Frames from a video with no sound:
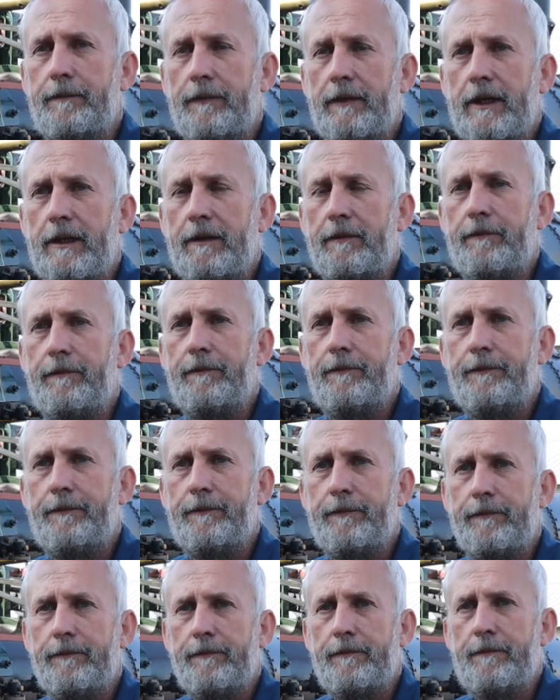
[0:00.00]
yeah, yeah. You
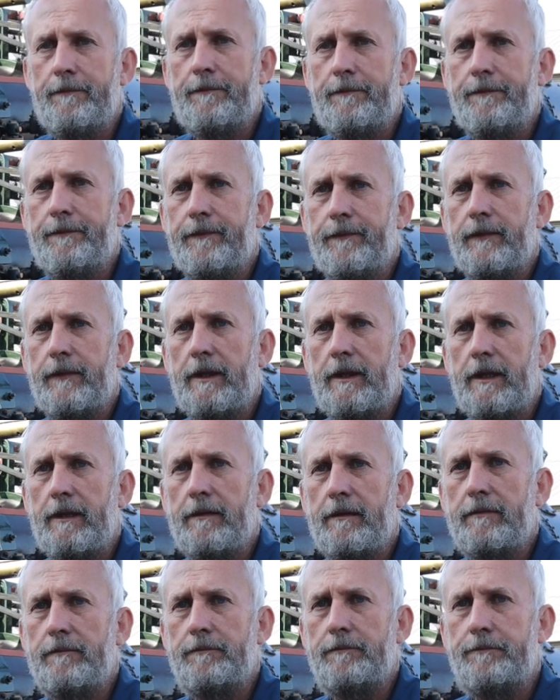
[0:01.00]
was telling me about the
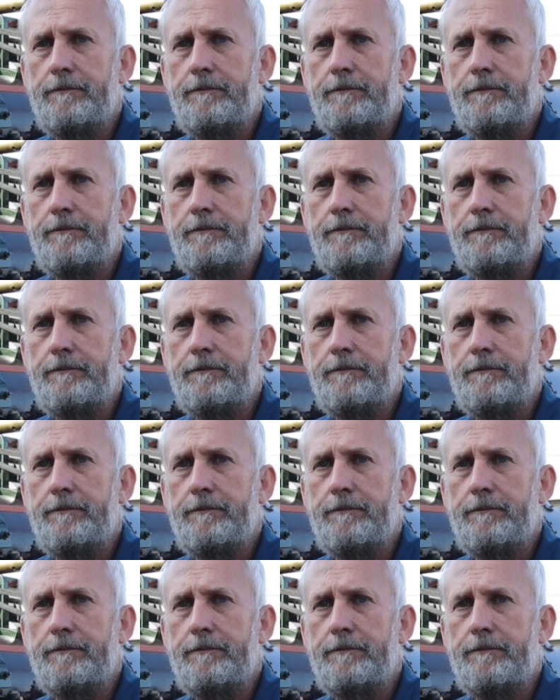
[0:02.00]
uh,